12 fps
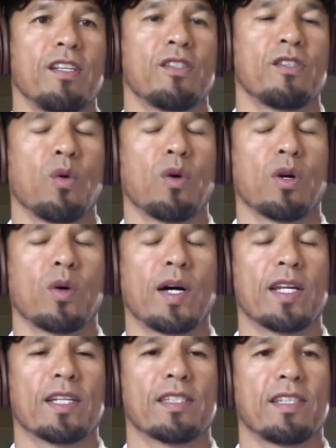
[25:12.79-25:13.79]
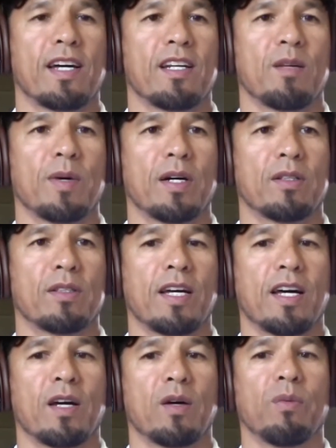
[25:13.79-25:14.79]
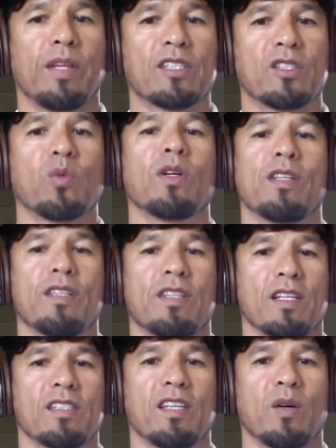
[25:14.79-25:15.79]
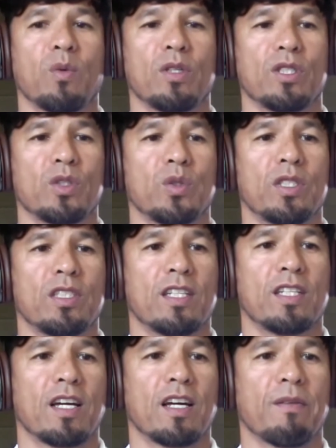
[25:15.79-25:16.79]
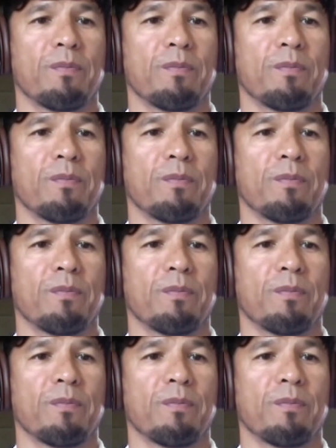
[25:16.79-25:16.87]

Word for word: So we're quite excited about that. And that's one of the things that we're doing today.